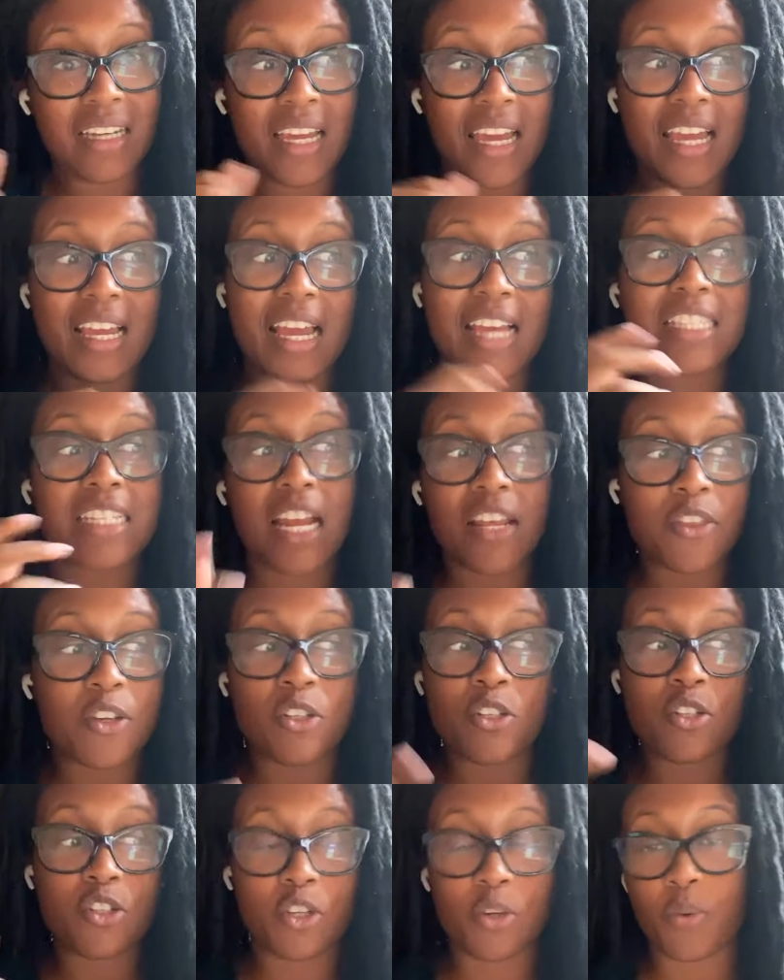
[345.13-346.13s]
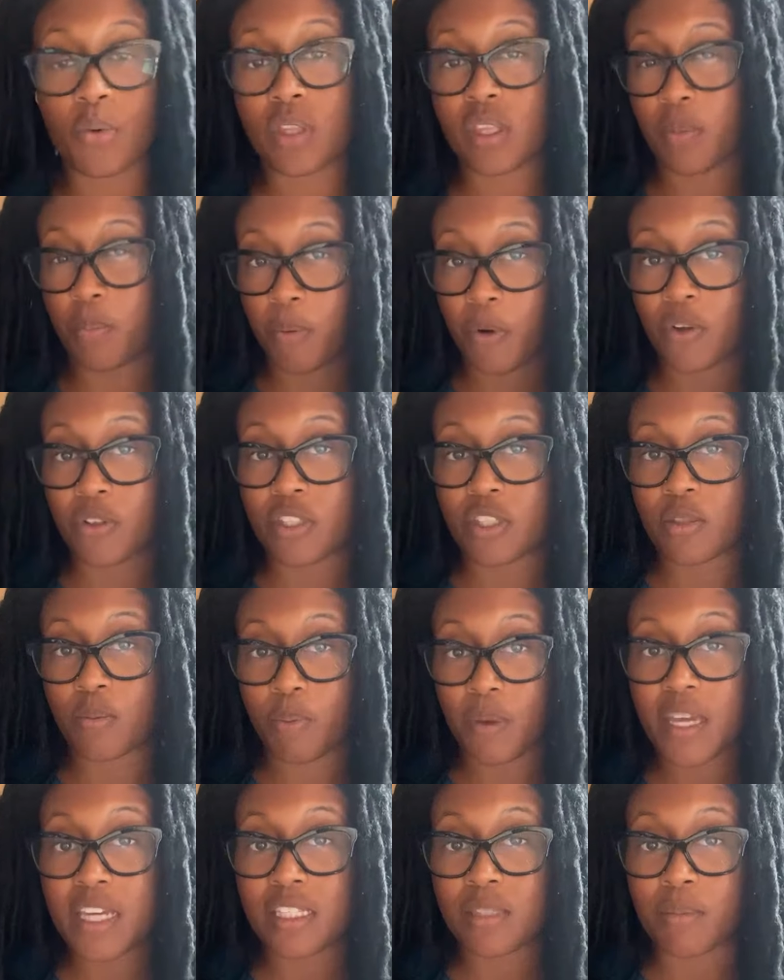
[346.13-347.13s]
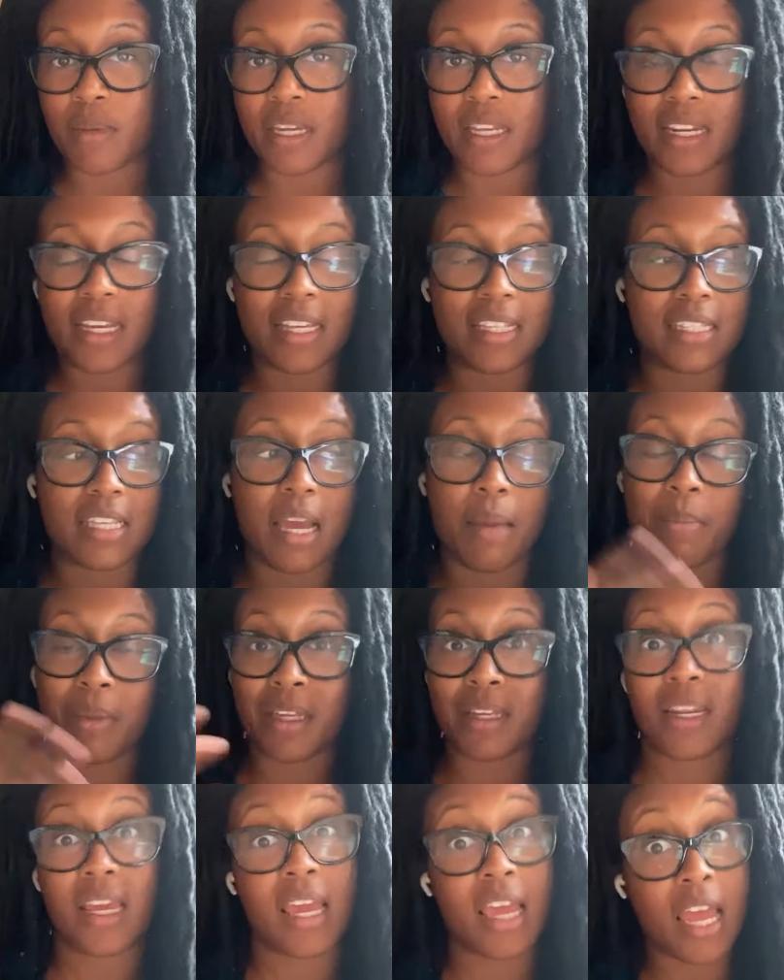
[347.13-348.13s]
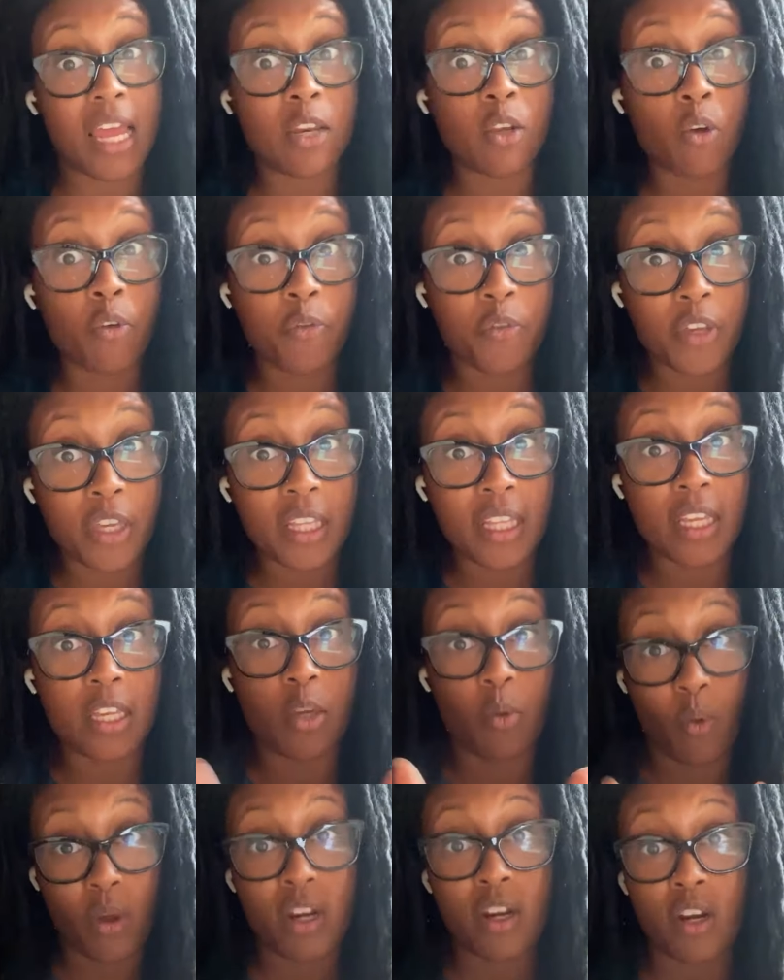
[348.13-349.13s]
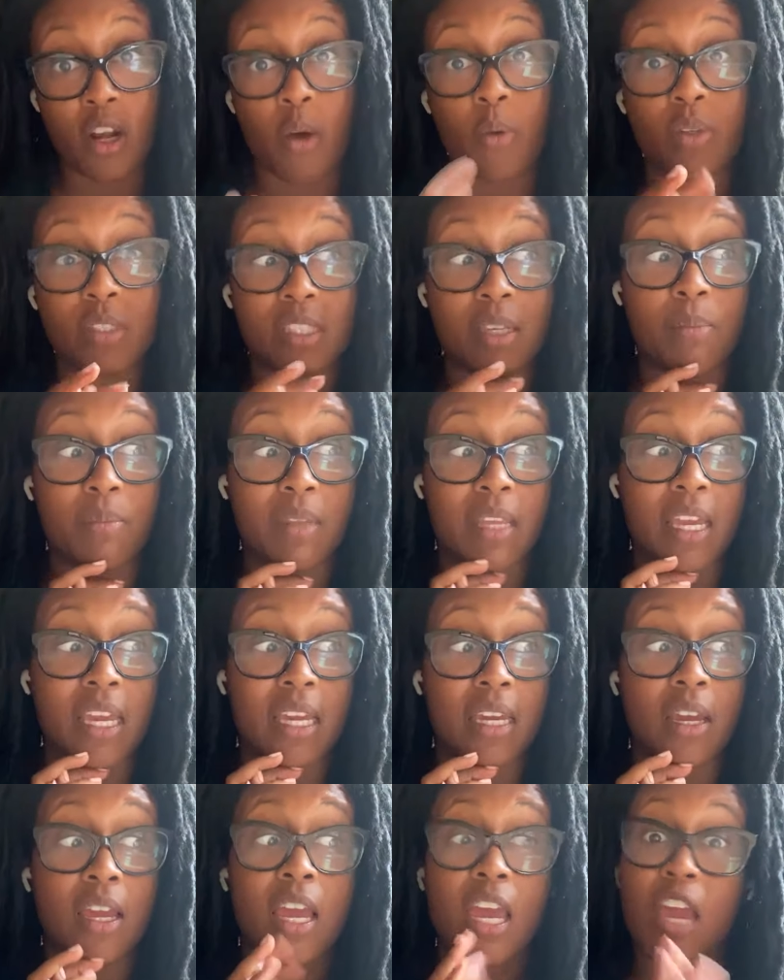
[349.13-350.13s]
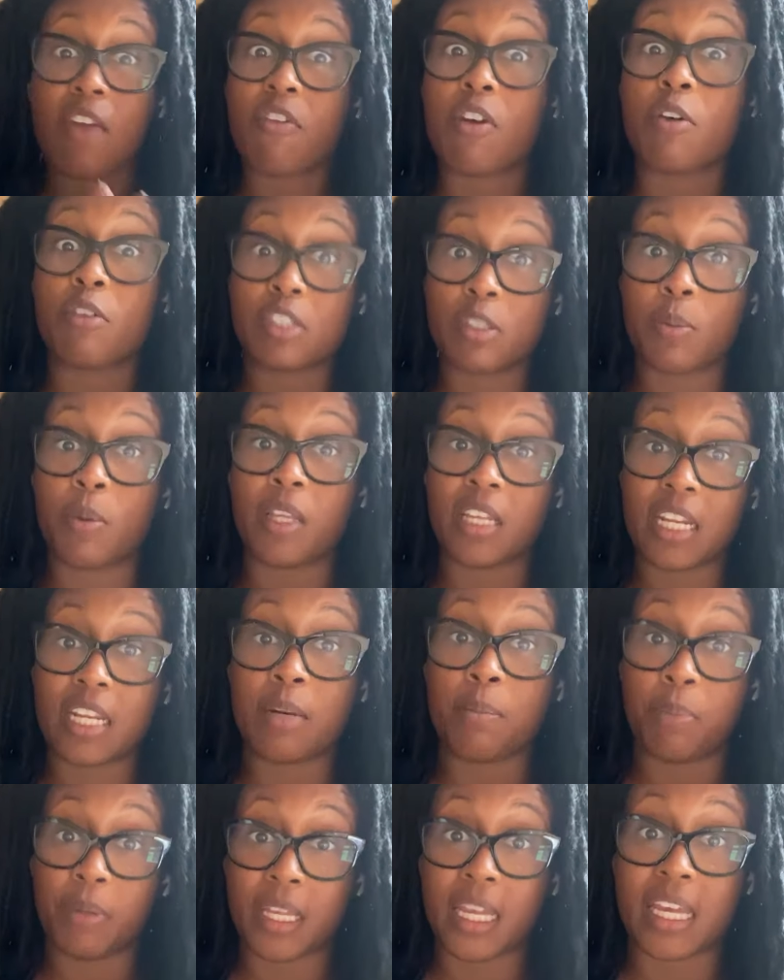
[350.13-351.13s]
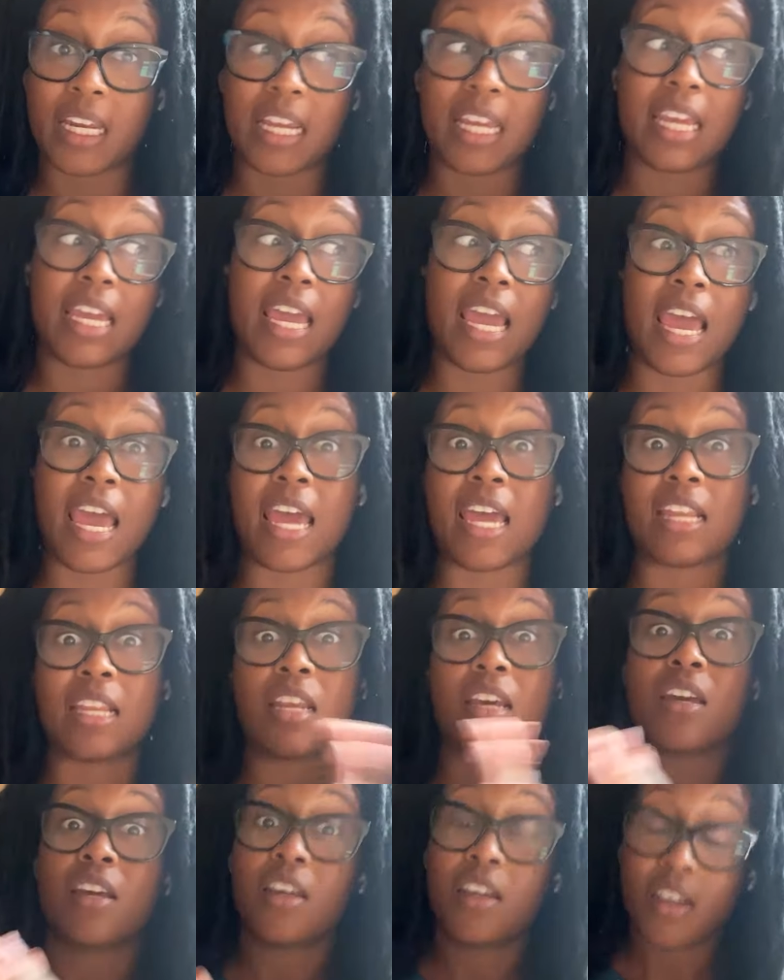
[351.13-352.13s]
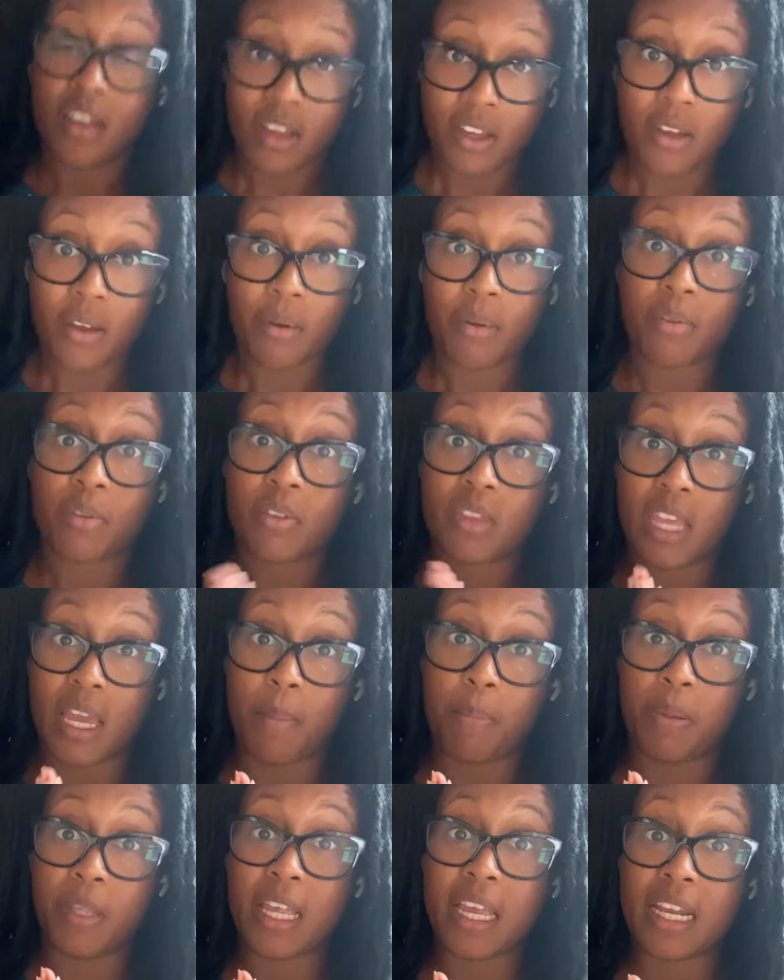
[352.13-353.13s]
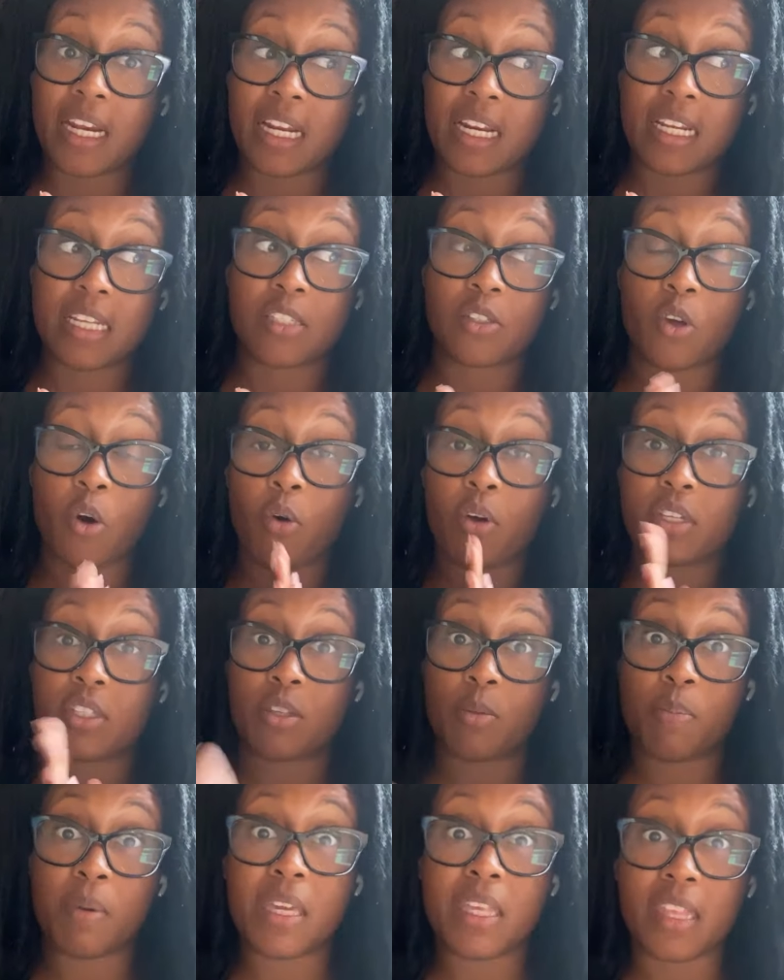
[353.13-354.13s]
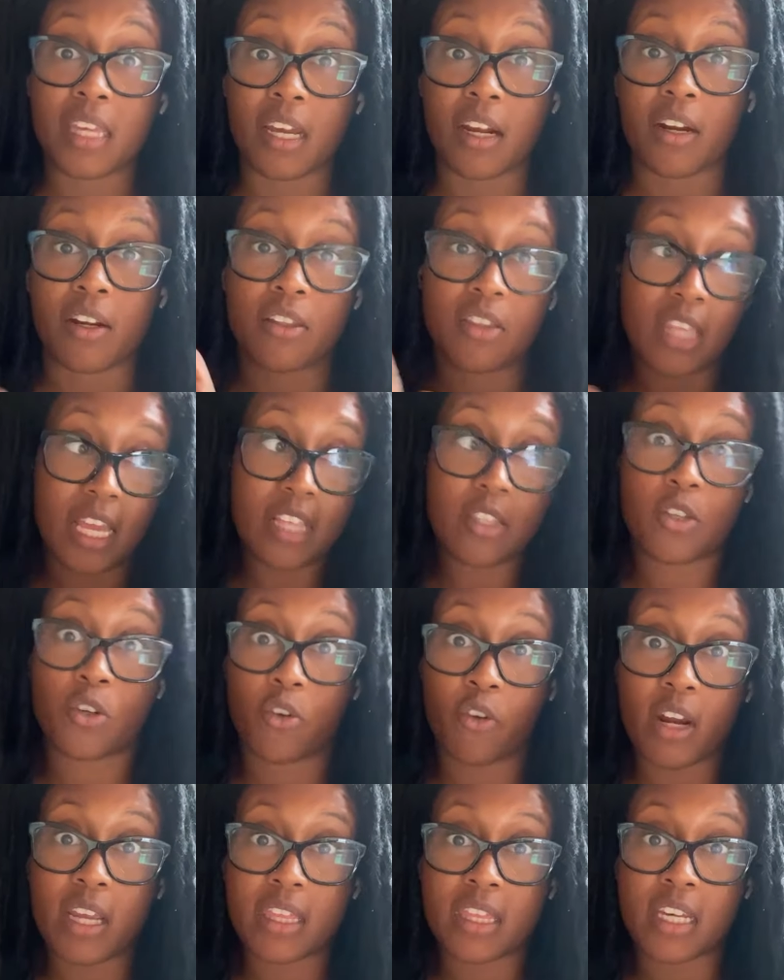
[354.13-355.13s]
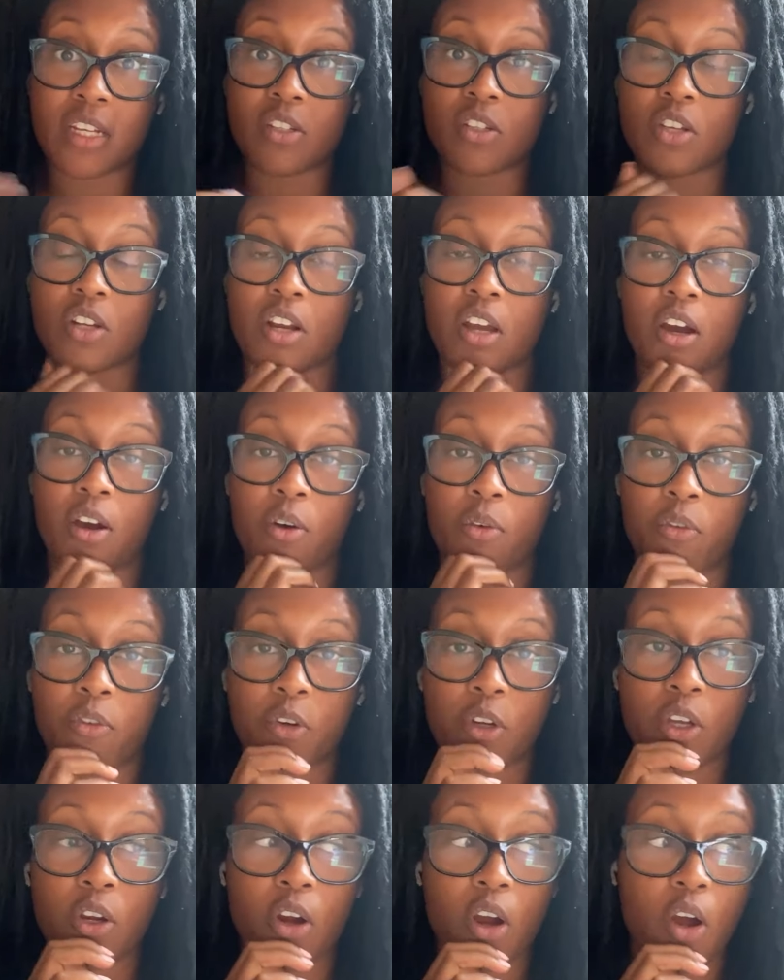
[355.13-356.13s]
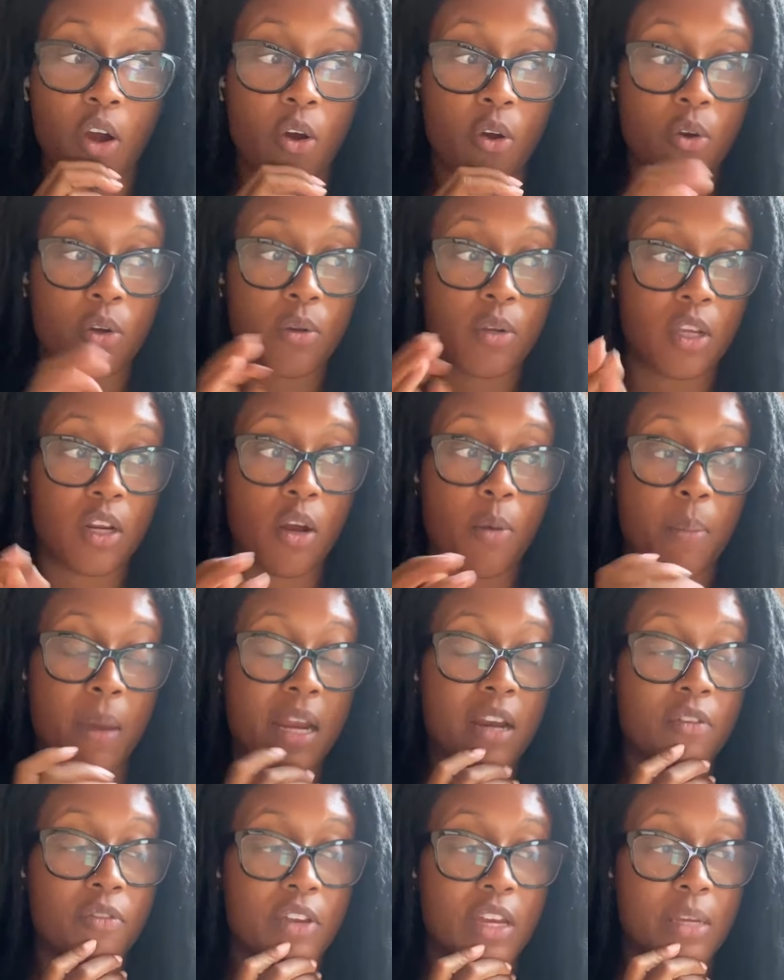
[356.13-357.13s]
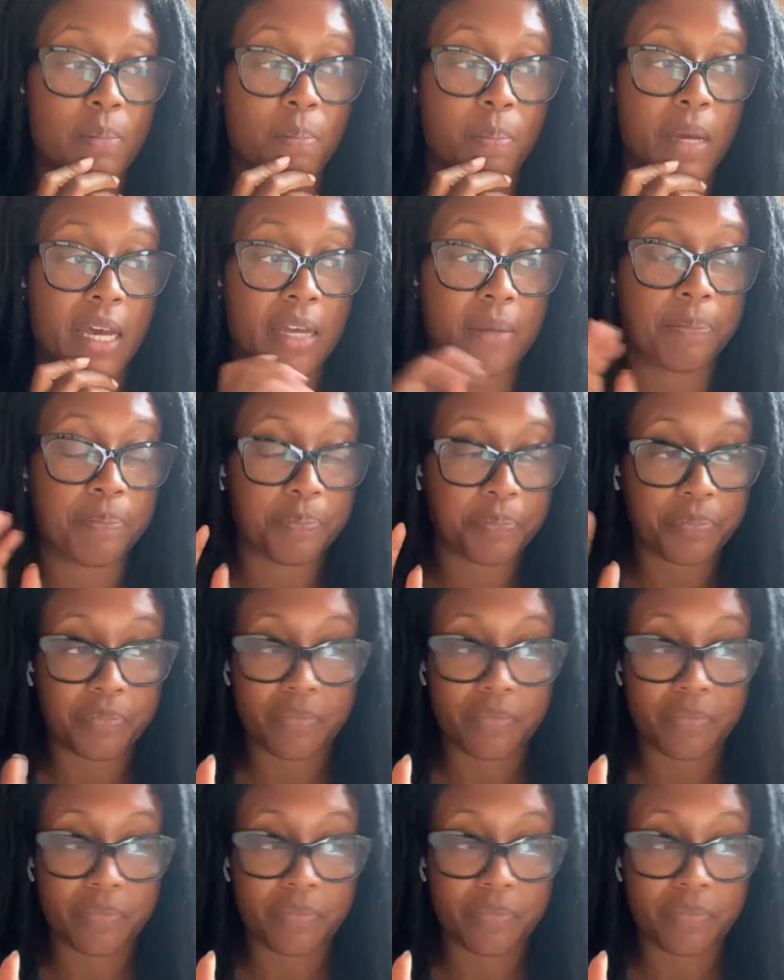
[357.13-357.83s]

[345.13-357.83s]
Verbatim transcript: it has nothing to do with the person's placement. It's, I mean, and you'll feel it. You want to know when something, if you have a debilitated planet and that planet is going to be there, that's a great thing to know for your own, you know, benefit. But